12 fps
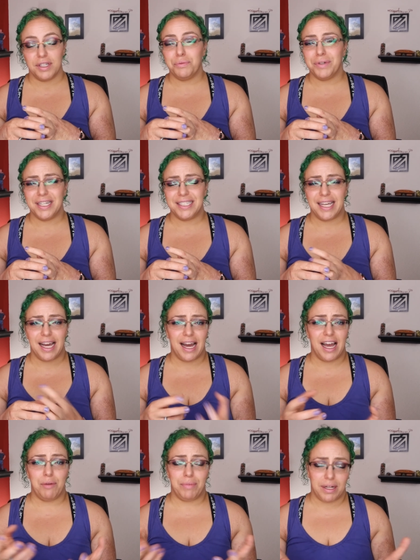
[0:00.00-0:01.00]
And when I say
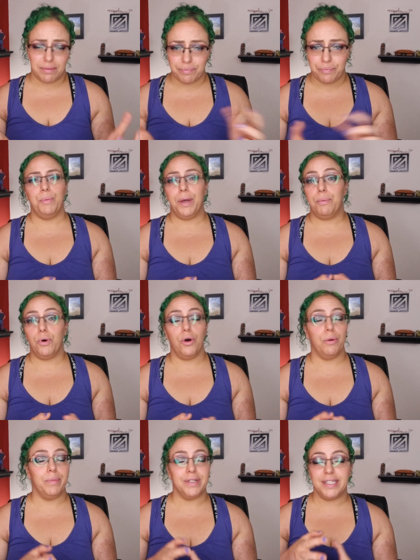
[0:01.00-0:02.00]
high, I mean people
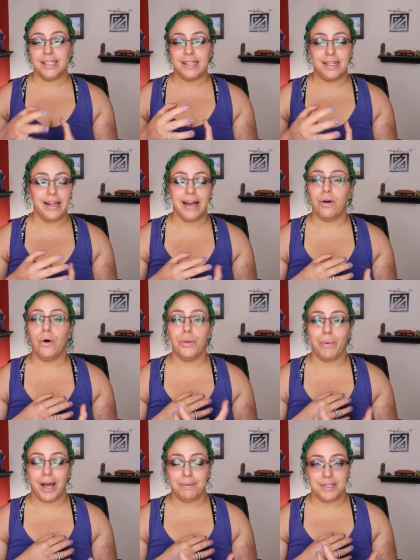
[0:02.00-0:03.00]
who are missing their leg all
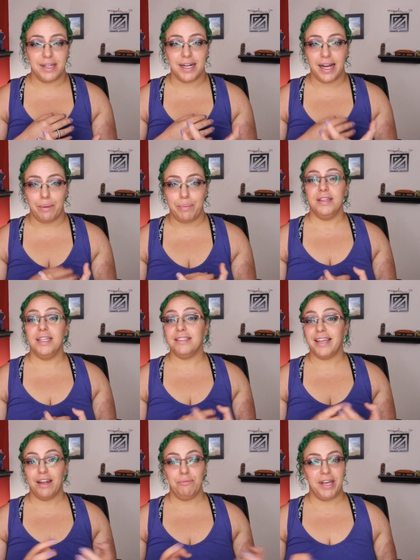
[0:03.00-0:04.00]
the way up to their hip.
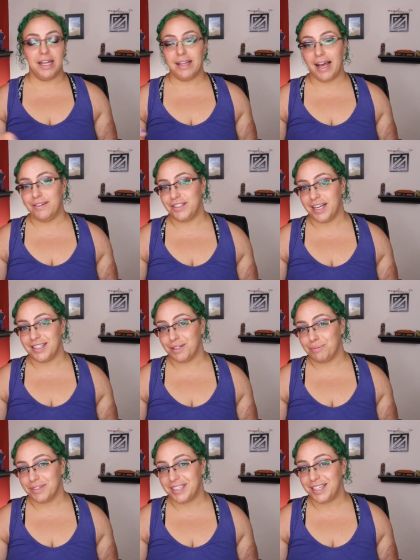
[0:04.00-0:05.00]
This can be a
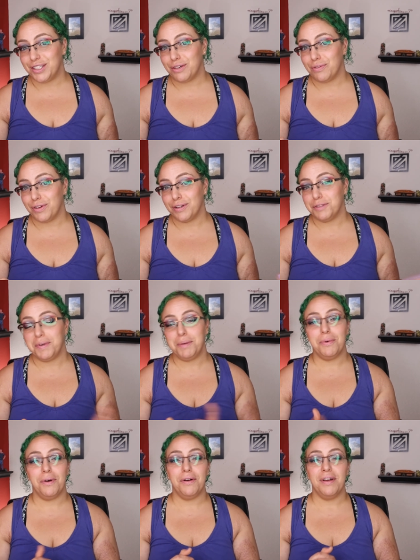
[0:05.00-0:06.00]
life-changing procedure for those
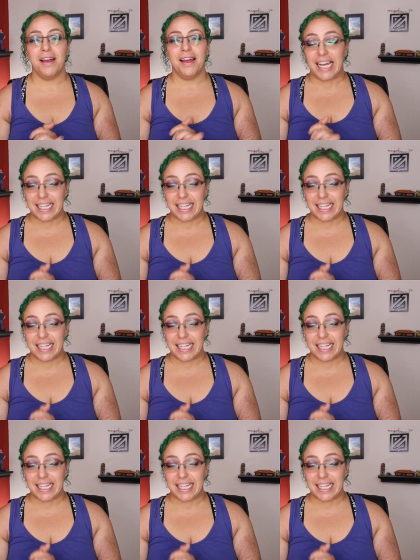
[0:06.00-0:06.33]
people.